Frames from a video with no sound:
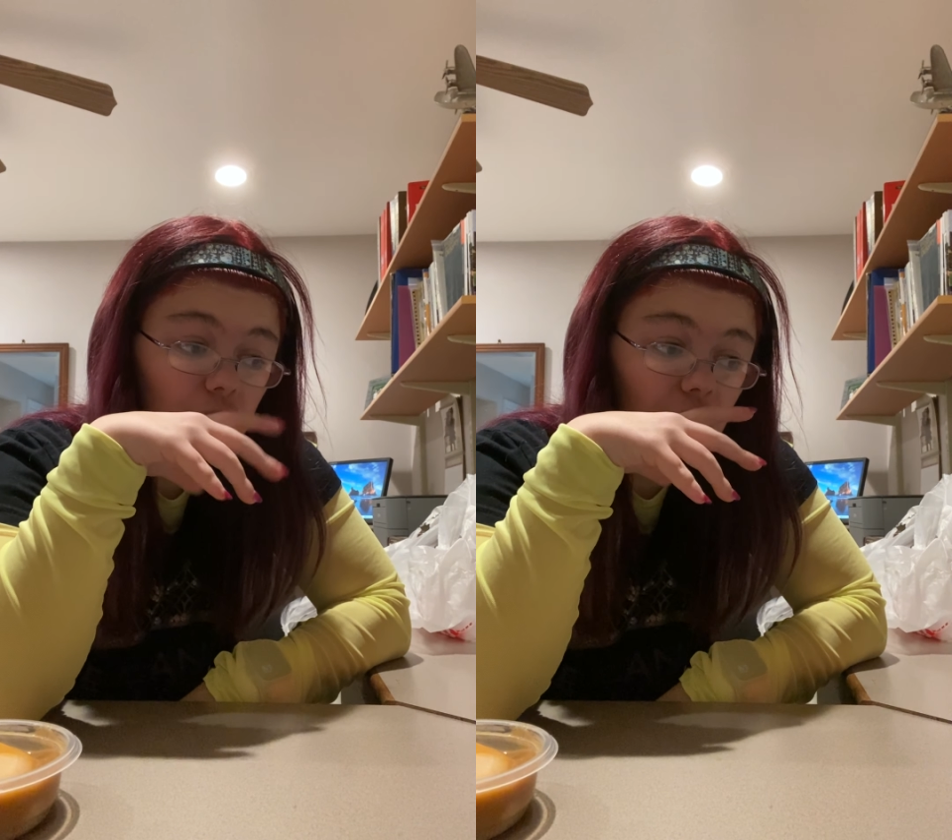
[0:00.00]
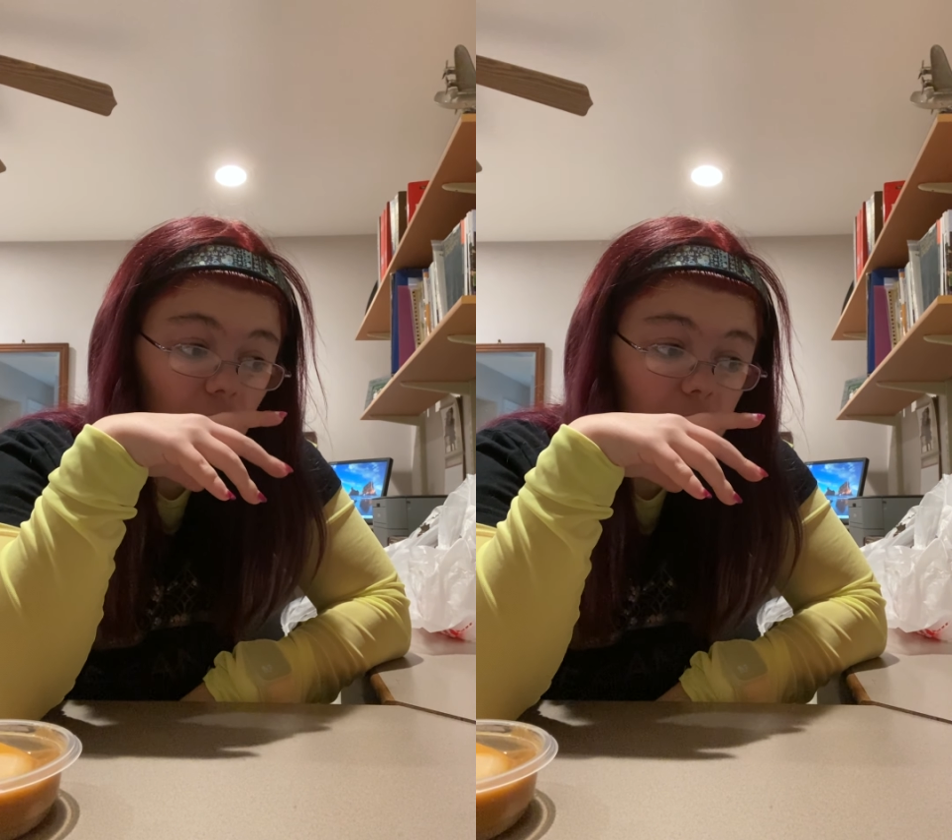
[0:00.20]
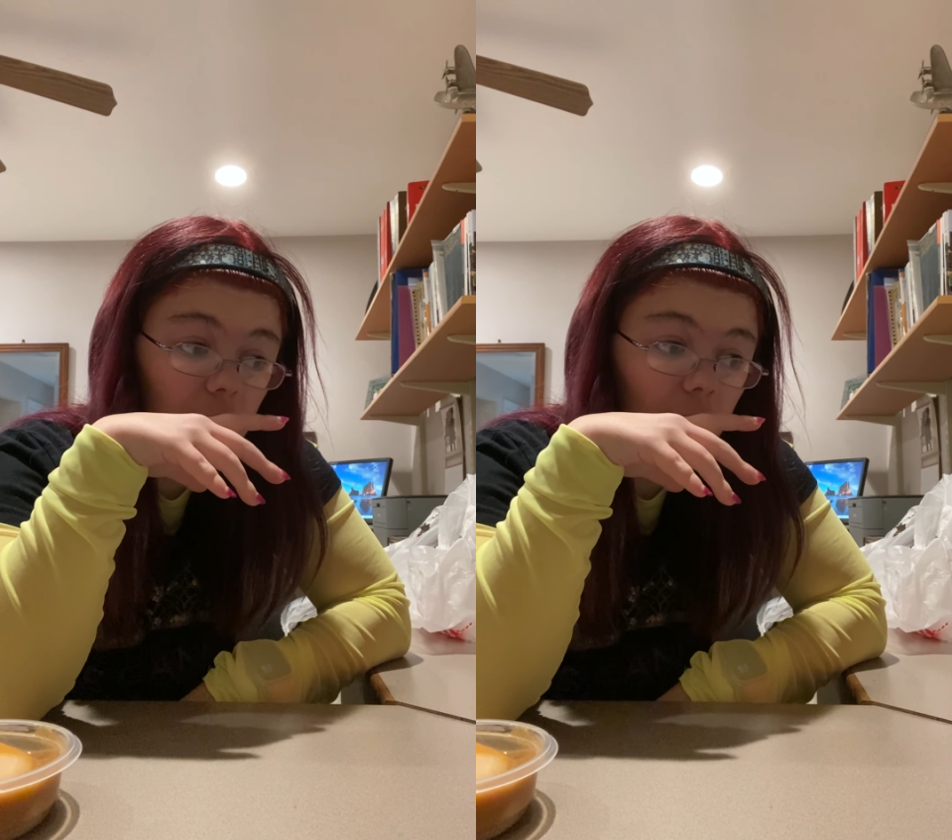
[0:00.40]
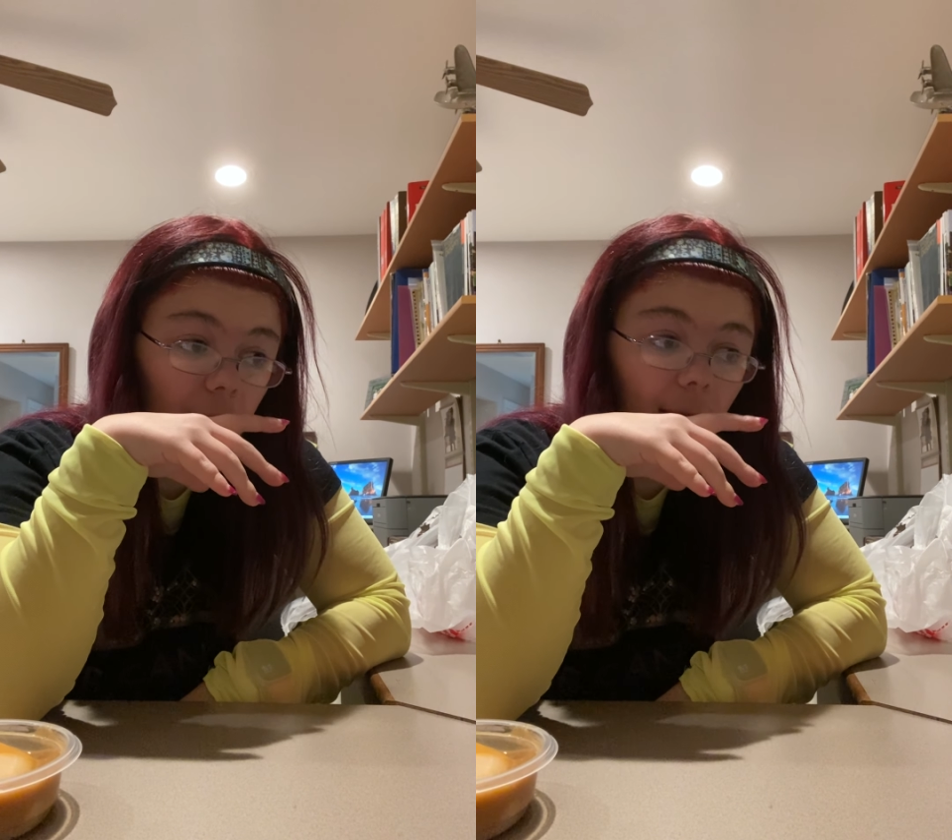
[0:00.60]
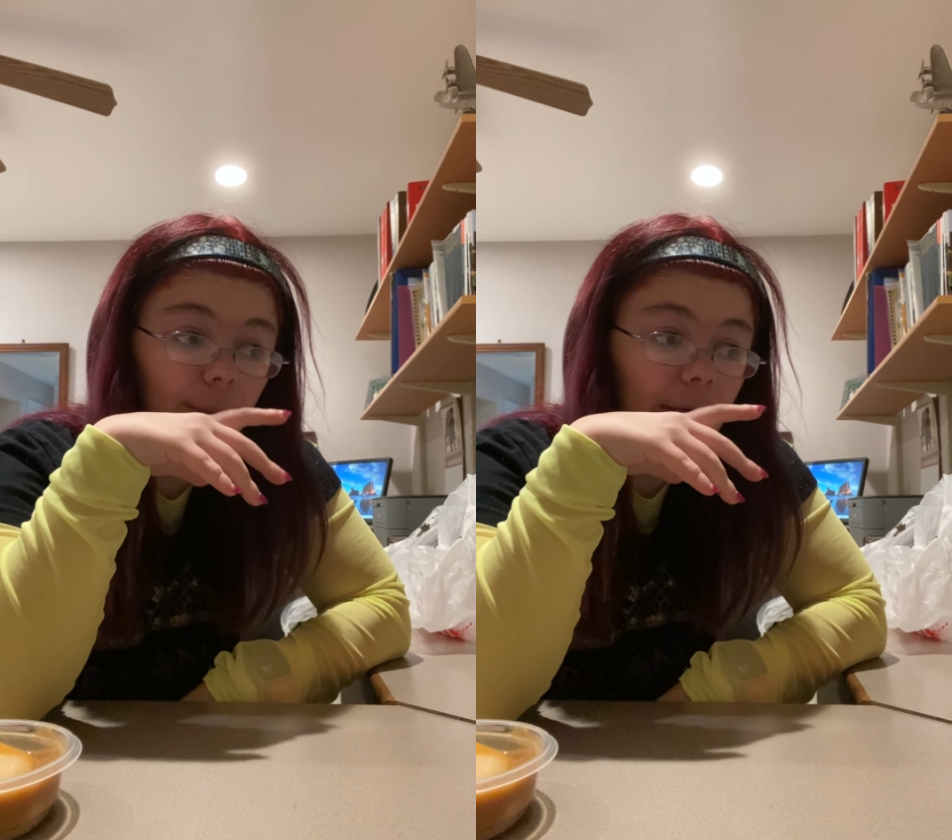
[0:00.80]
she doesn't eat
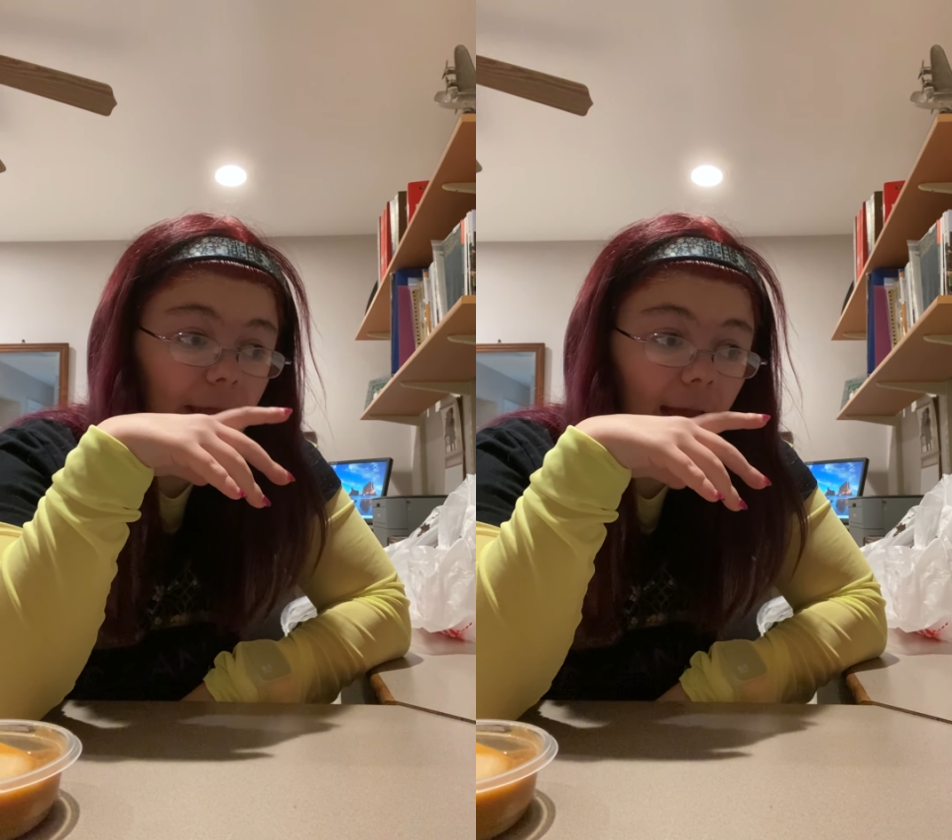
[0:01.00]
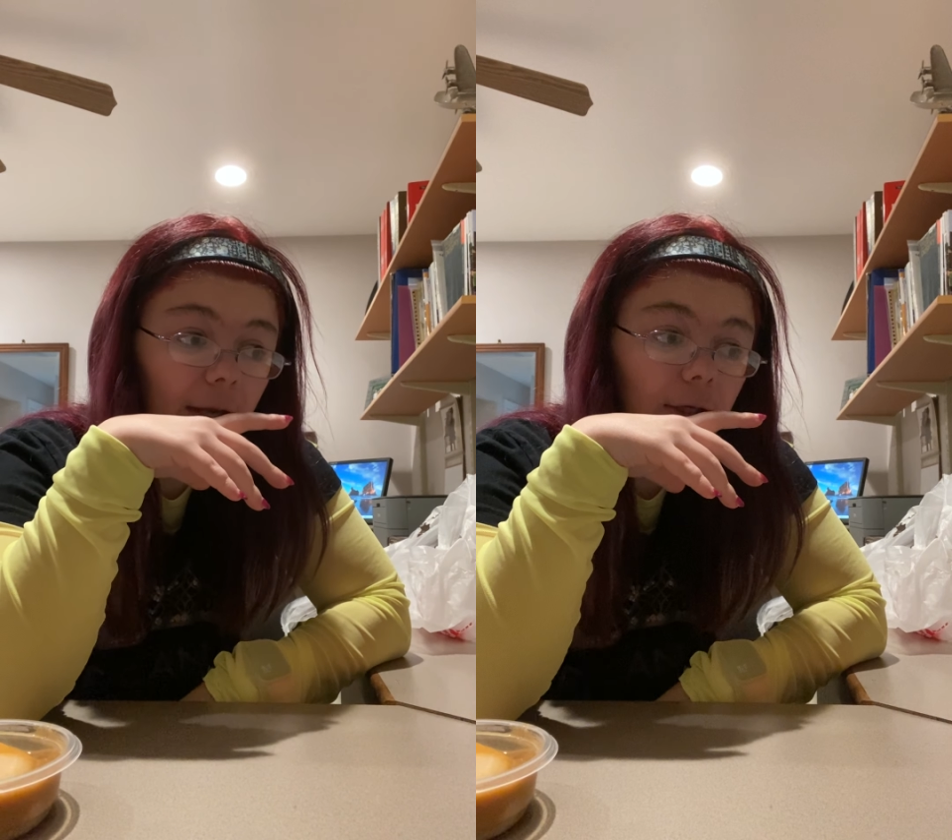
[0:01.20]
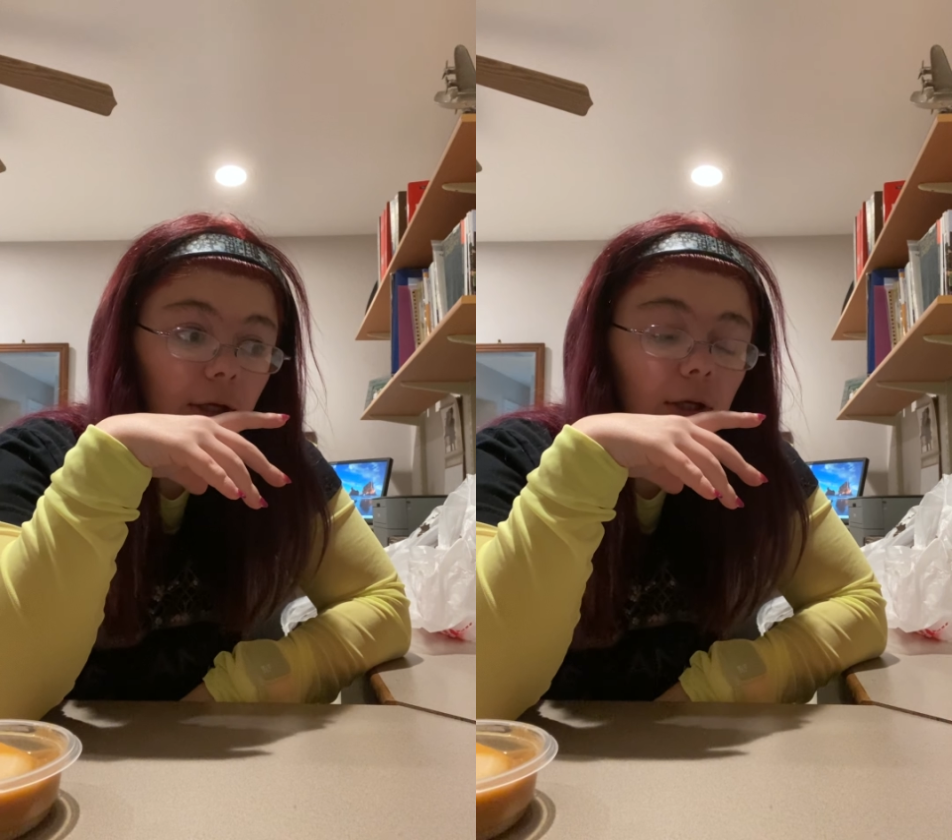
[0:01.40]
it. And my dad,